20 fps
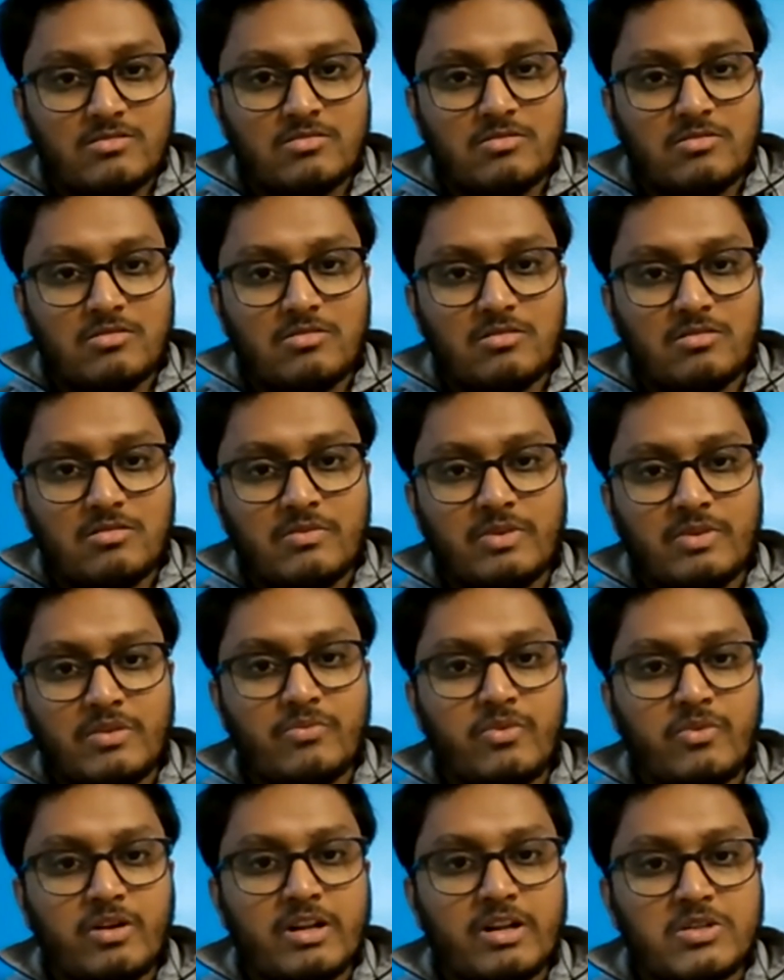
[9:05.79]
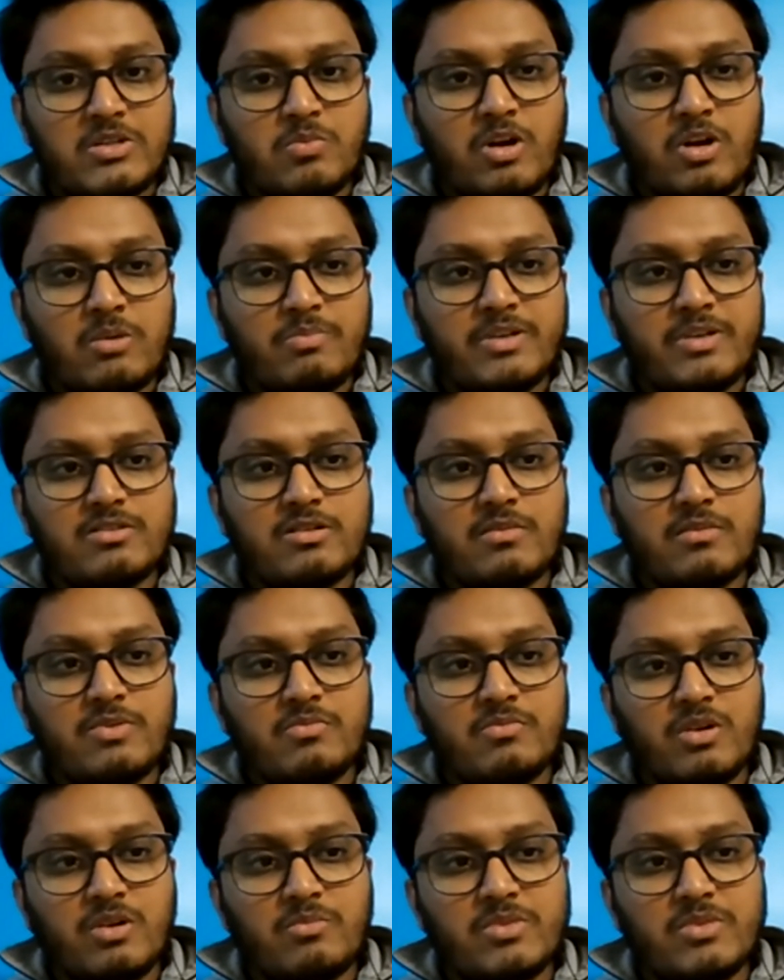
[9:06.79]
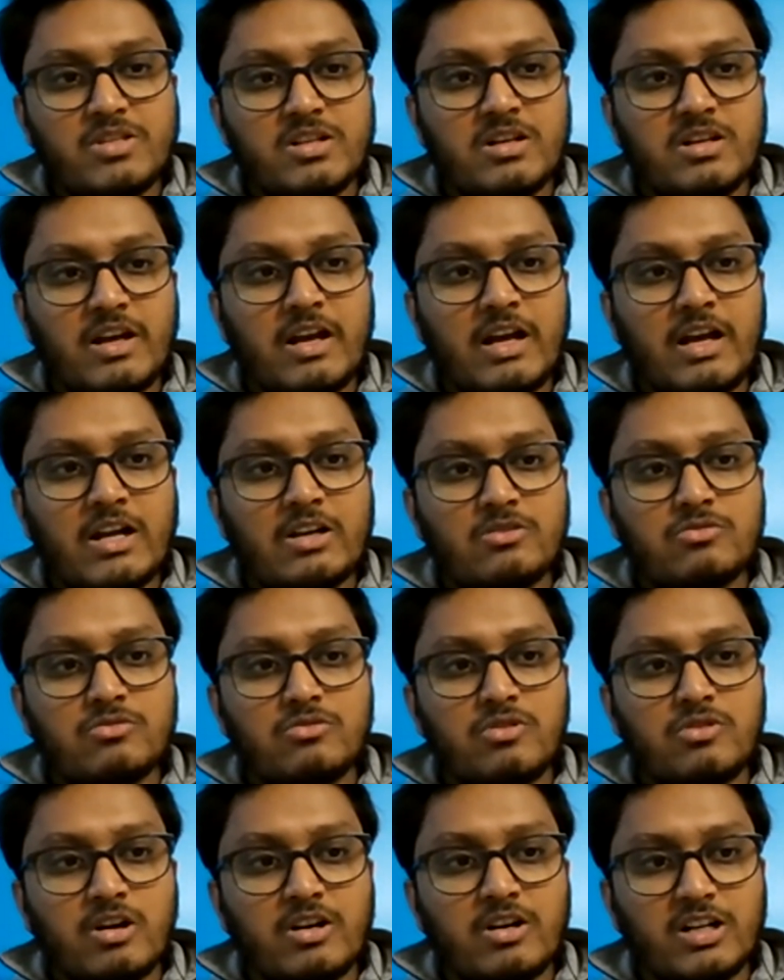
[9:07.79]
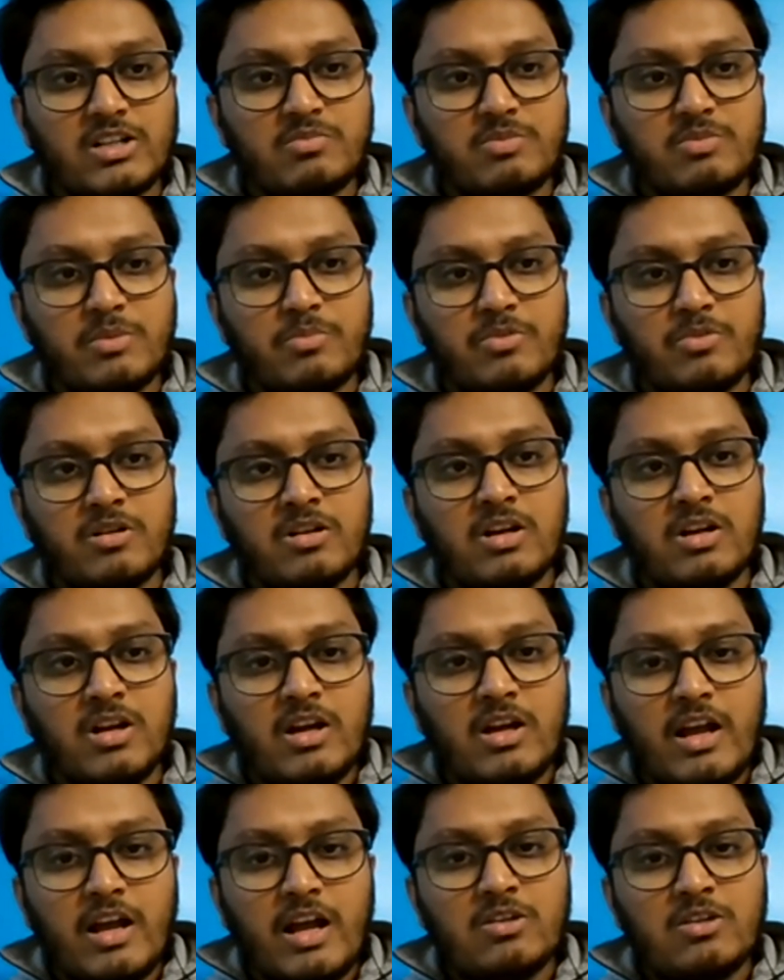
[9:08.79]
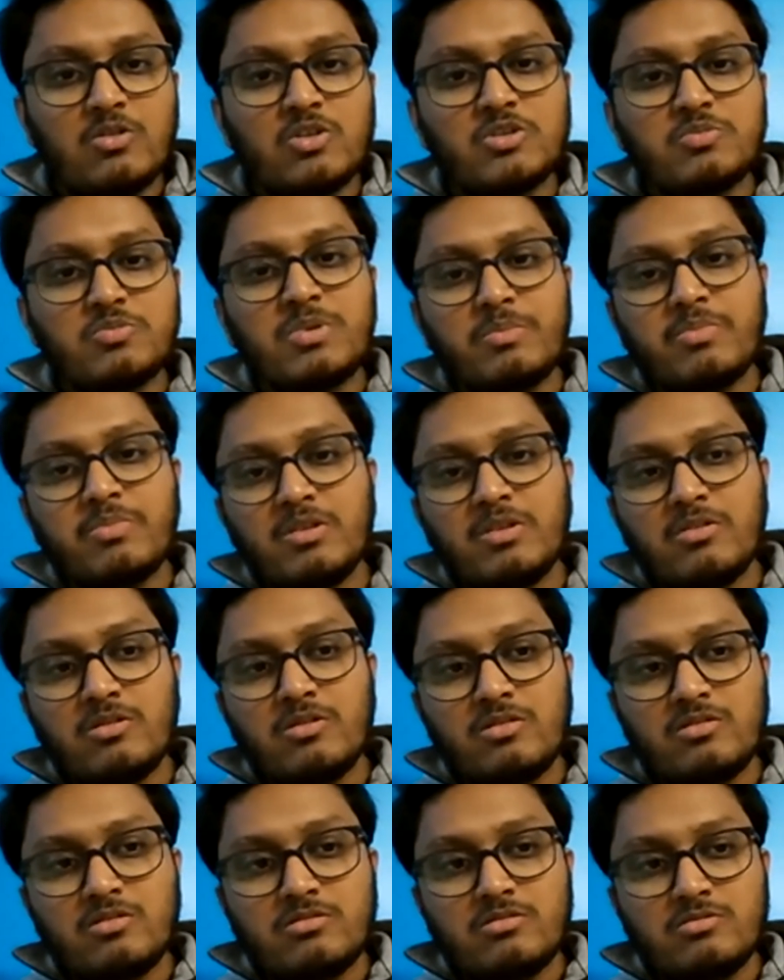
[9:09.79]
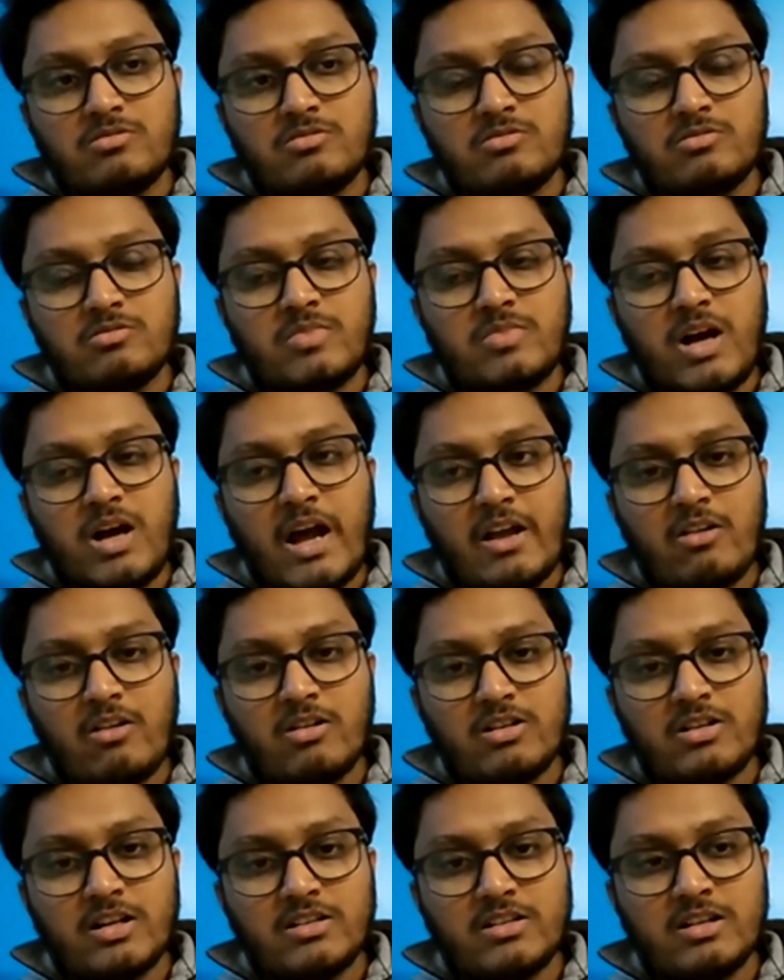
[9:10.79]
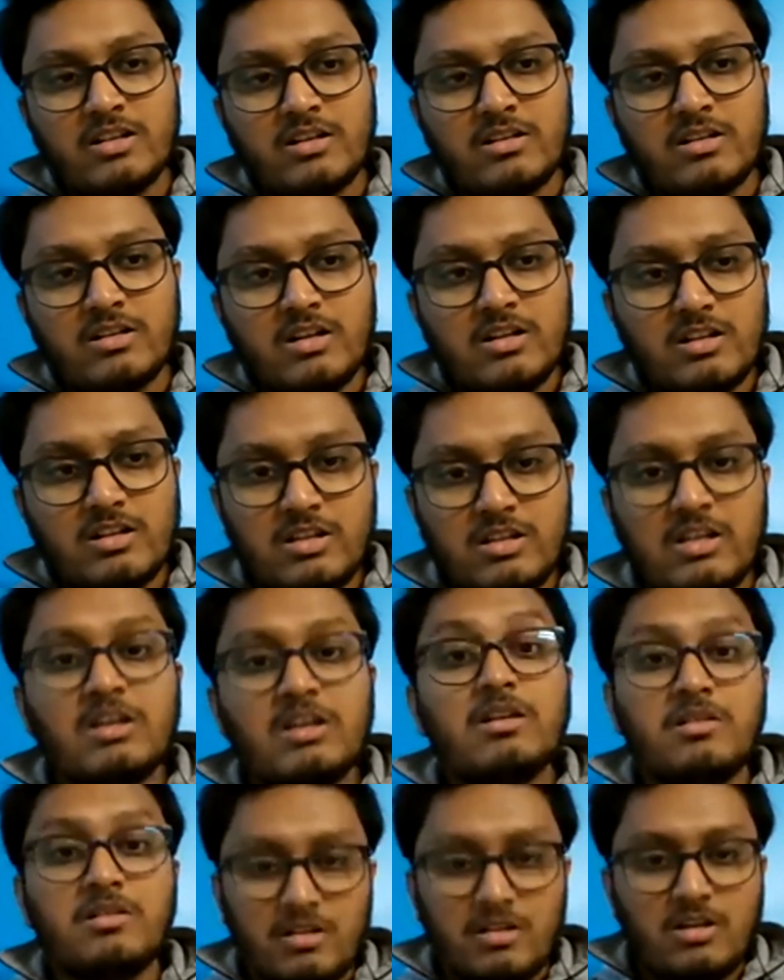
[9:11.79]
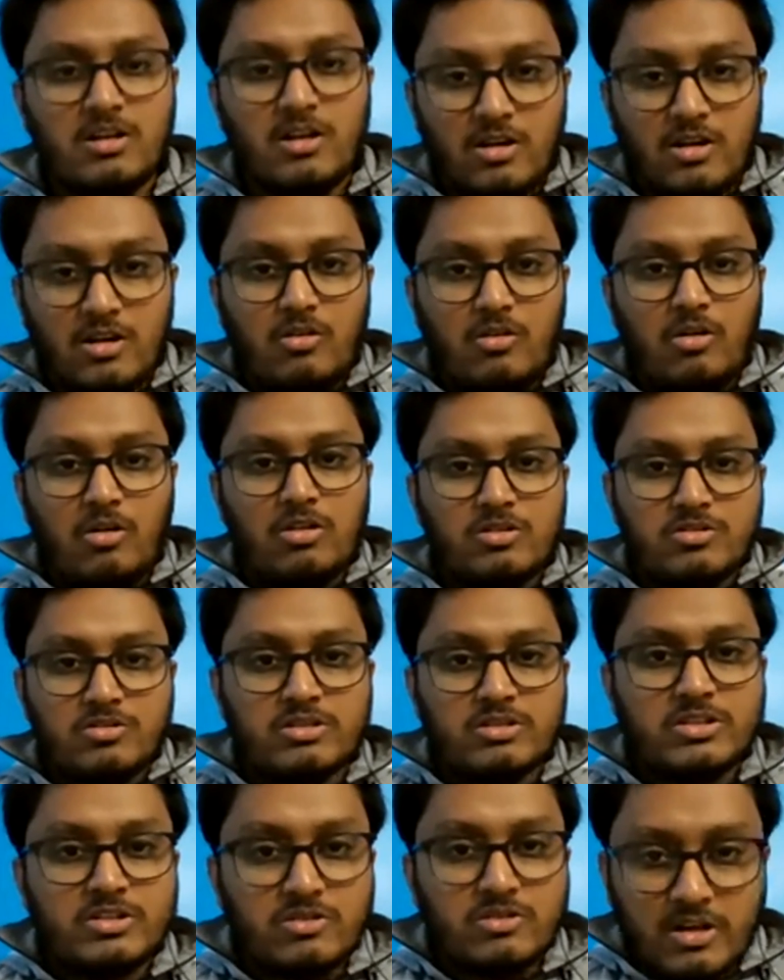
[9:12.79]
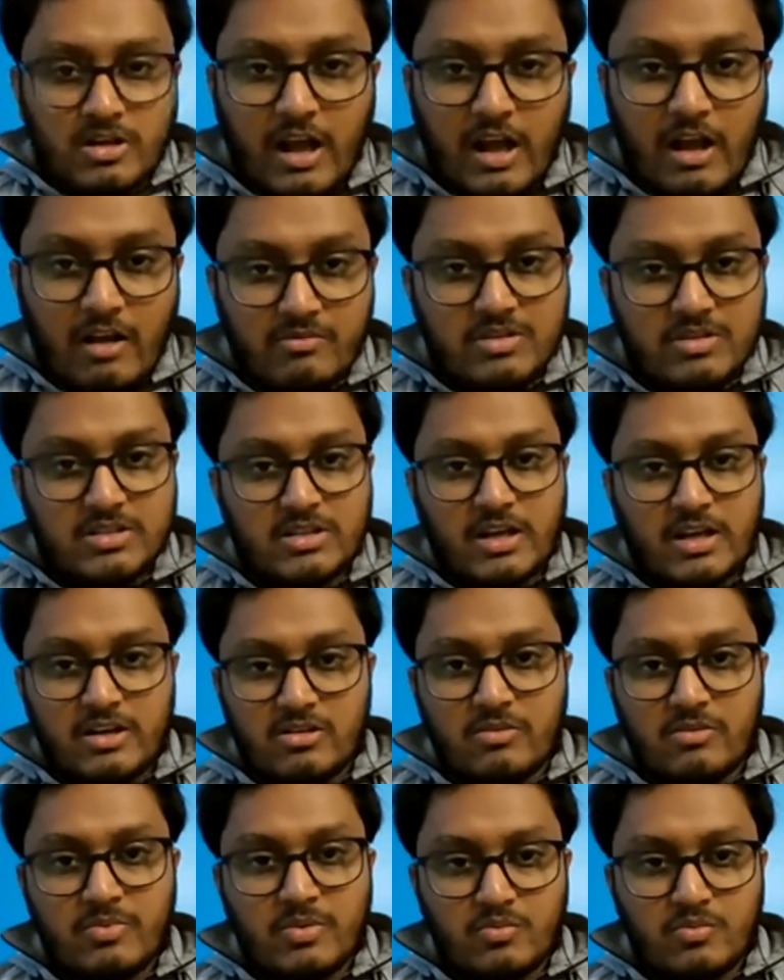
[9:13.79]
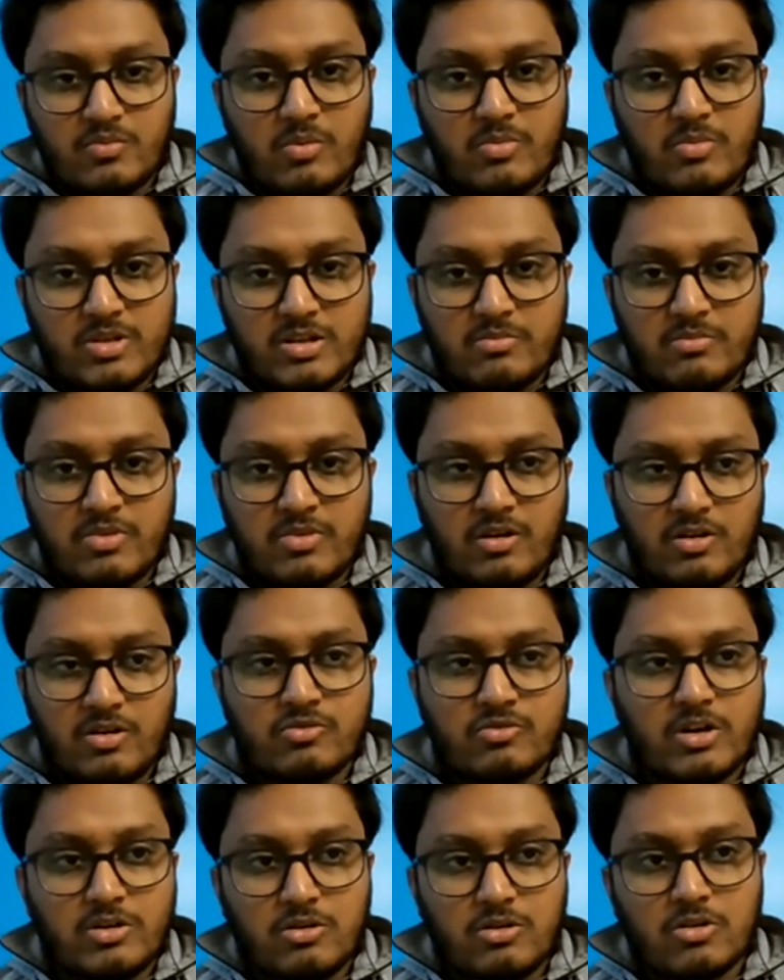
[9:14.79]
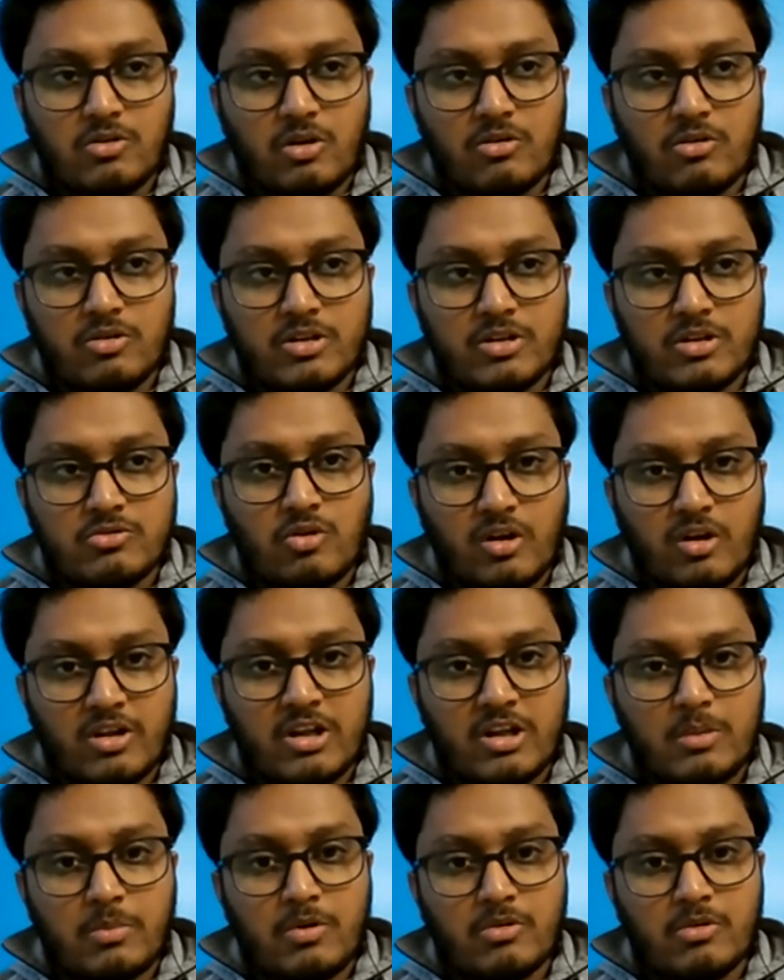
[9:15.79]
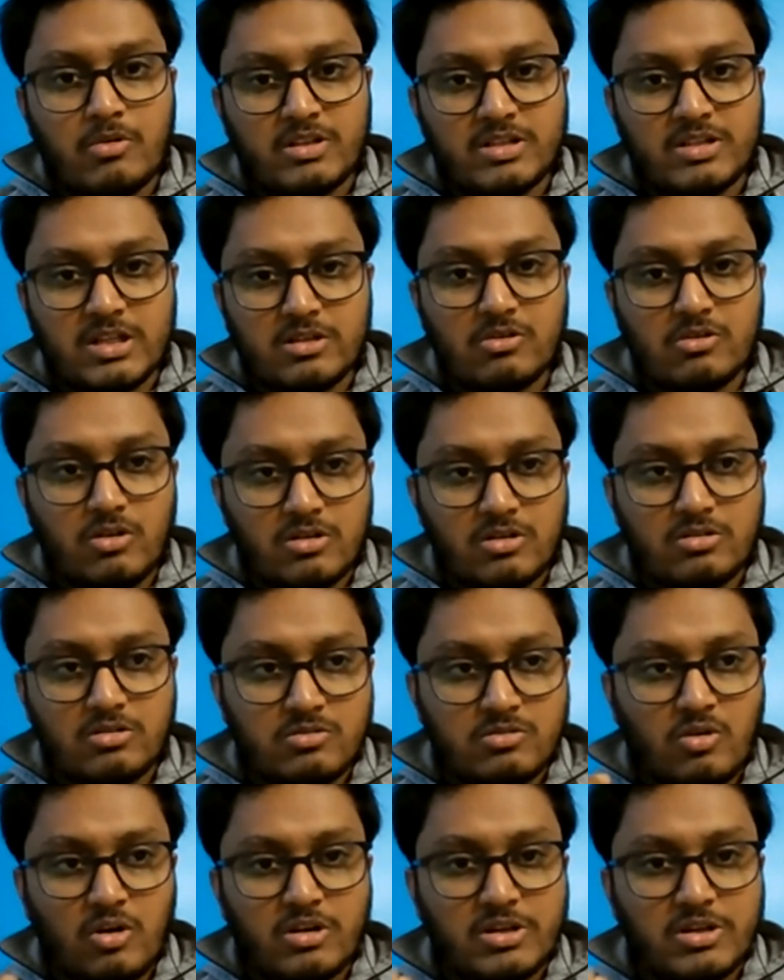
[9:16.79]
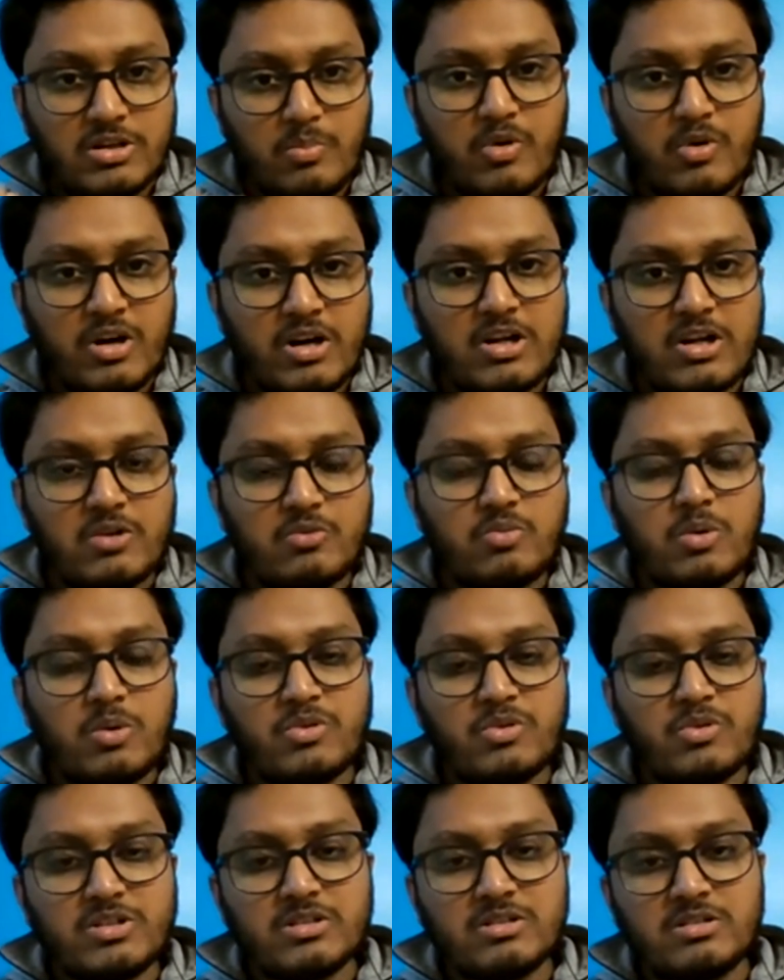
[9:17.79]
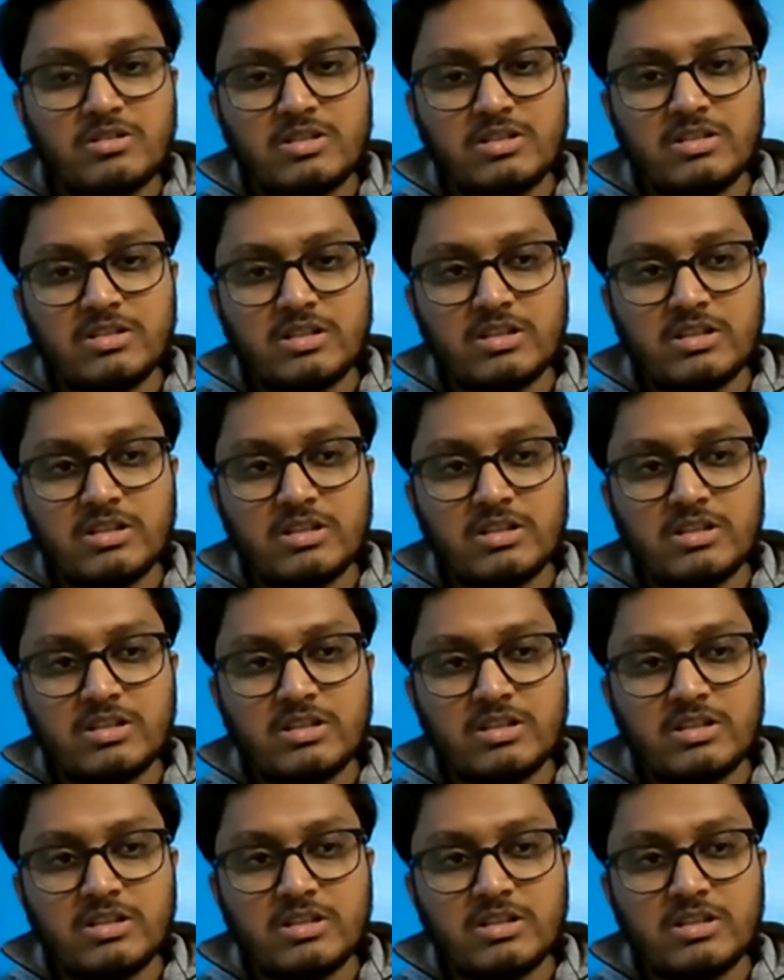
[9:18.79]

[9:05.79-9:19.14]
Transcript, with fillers: so even for a small piece of information, I had to contact people, and those people whom I contacted, they also did not have this kind of information because we are not always talking about these are not contemporary information.